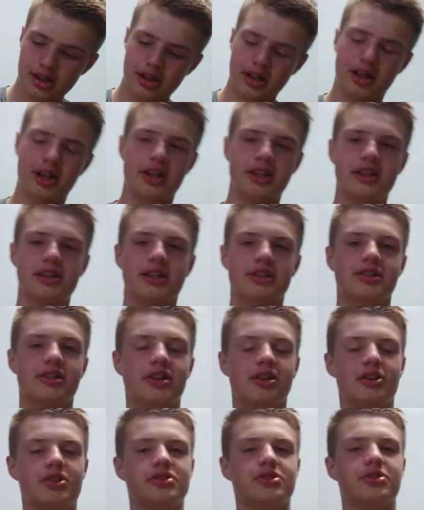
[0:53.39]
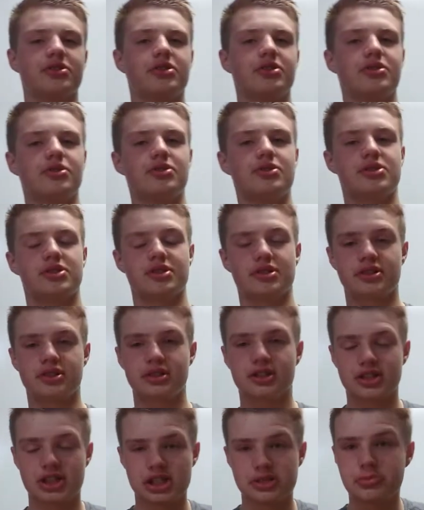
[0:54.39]
I also use
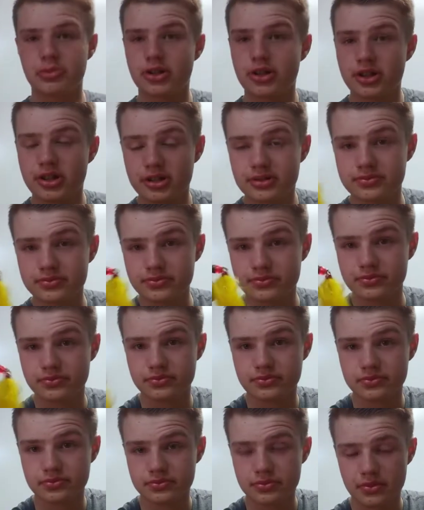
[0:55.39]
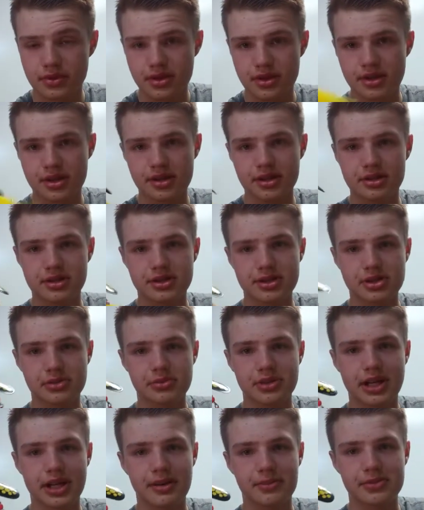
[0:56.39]
a spinner
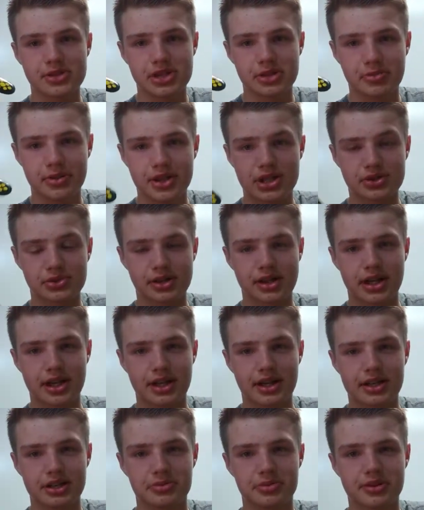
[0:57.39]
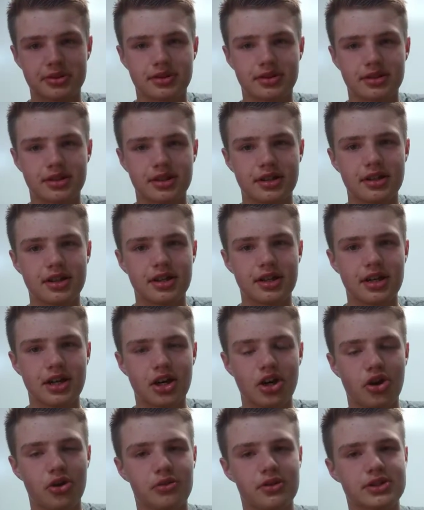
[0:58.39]
sometimes, depends what kind, but
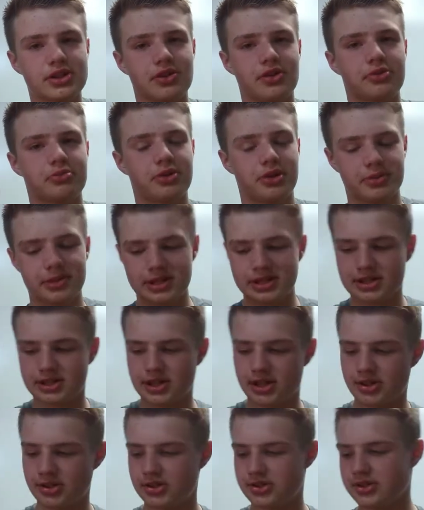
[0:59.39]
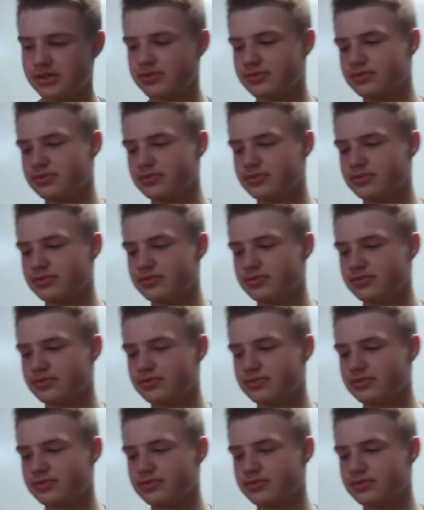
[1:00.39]
I normally stick with pretty basic colors.